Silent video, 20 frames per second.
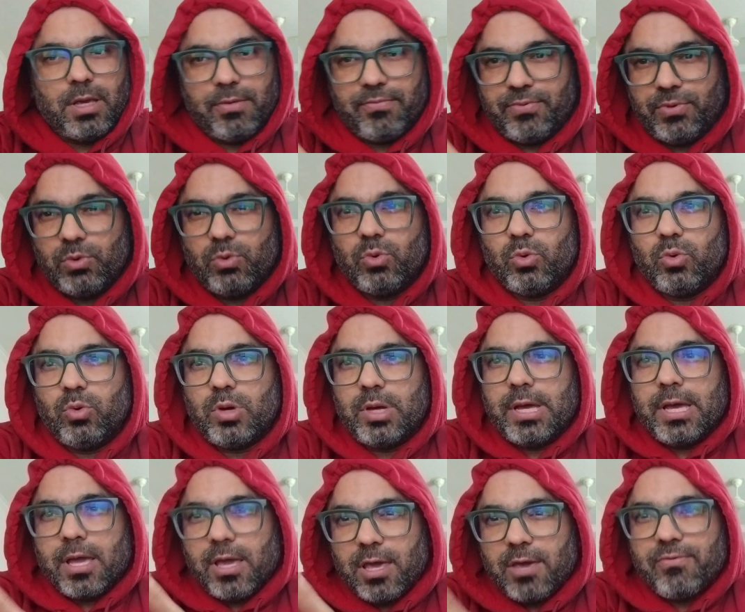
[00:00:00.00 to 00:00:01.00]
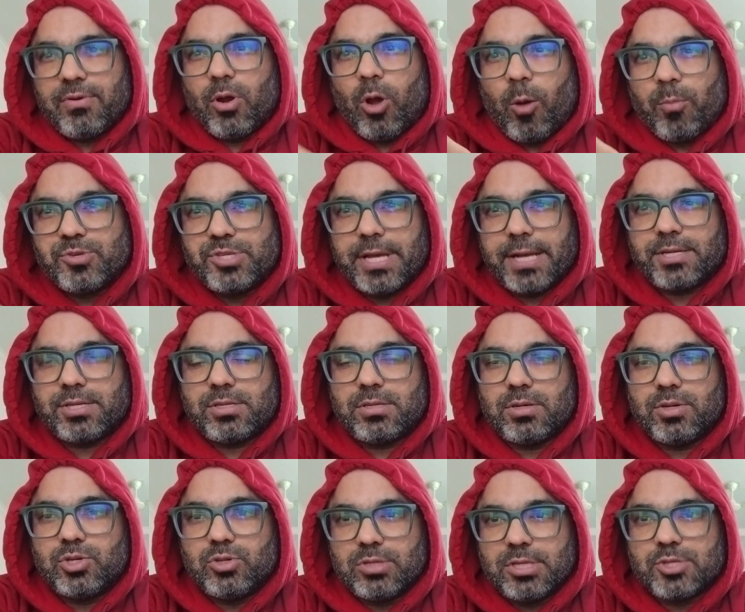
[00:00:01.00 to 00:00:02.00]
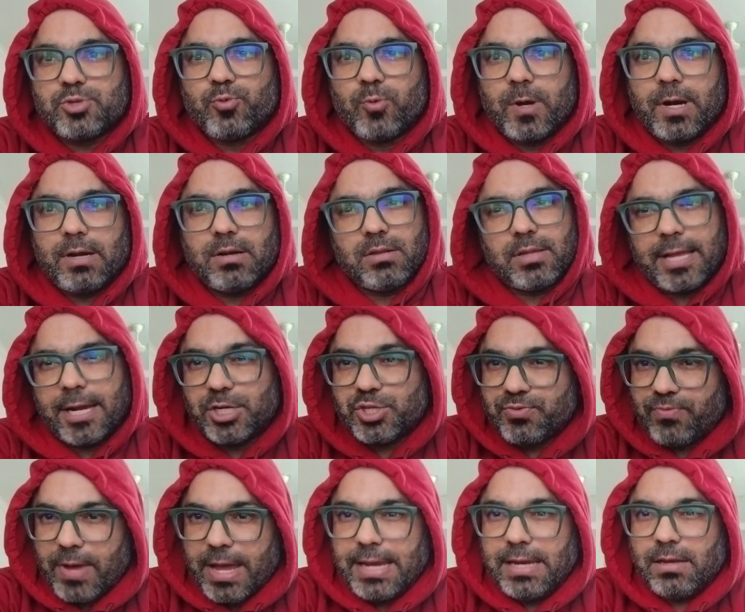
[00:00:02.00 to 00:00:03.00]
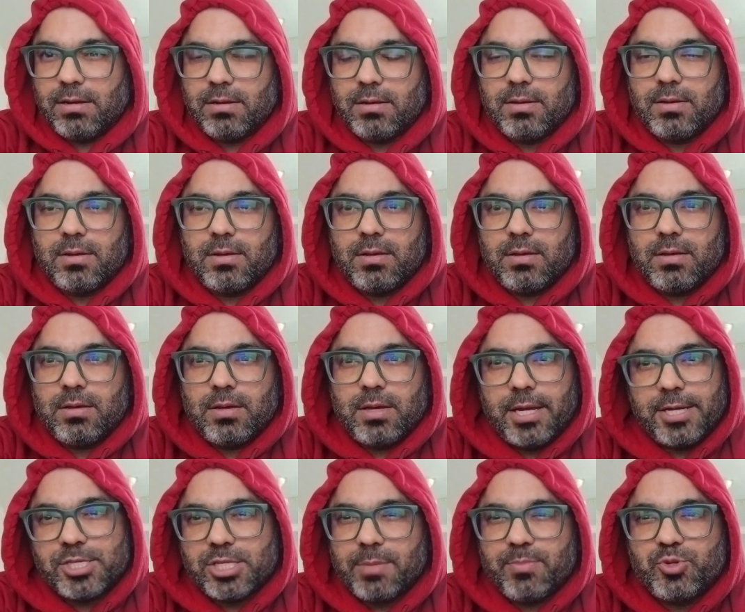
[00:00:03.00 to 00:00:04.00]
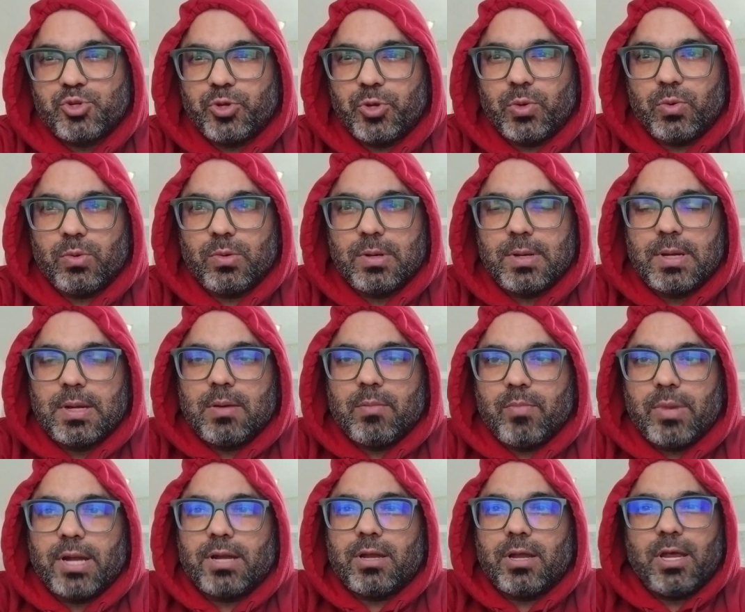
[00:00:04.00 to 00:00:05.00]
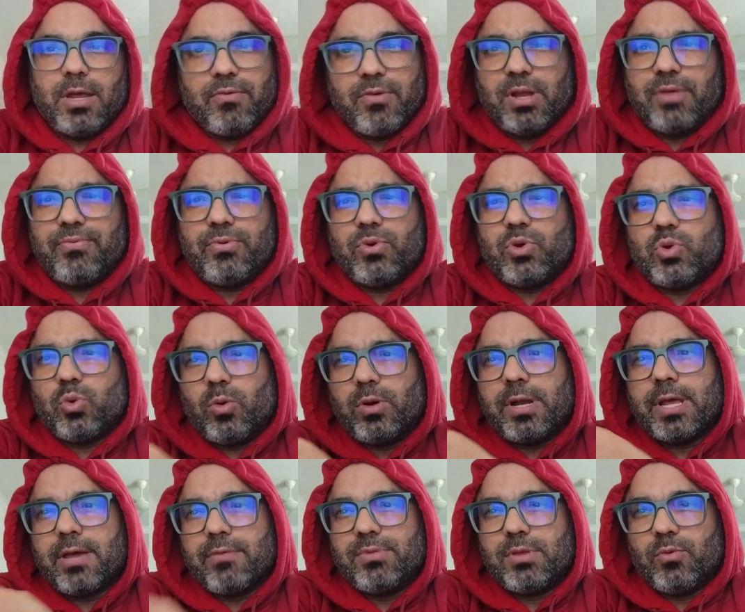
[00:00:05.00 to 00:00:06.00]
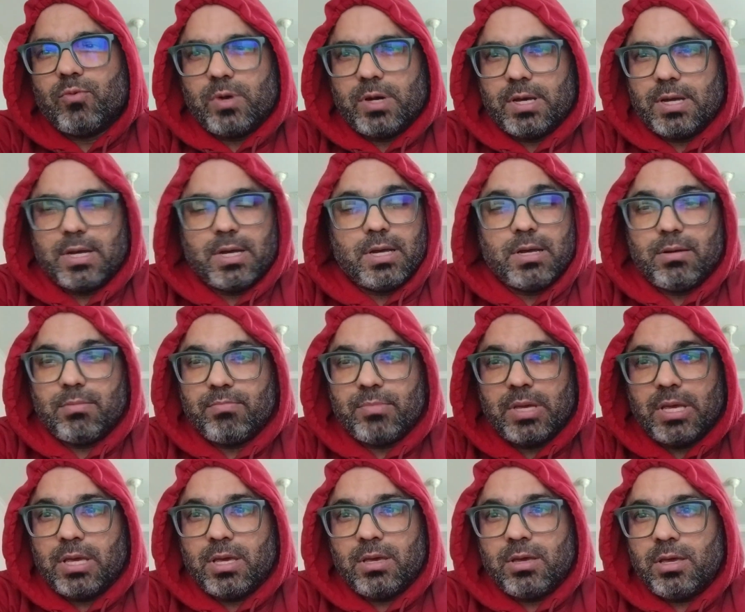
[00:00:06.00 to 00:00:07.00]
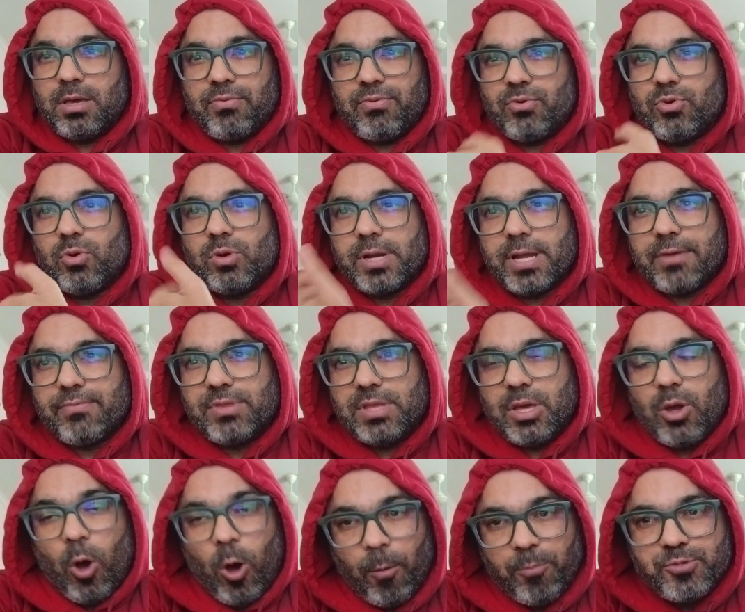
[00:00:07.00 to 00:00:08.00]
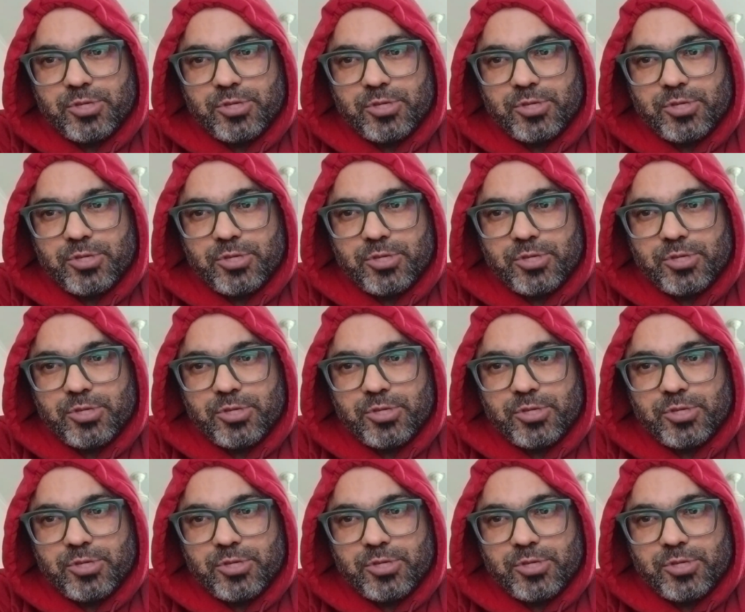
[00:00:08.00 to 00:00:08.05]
If you give an object to this word, that's fine. It's up to you. But even if you don't give the word, if you don't give the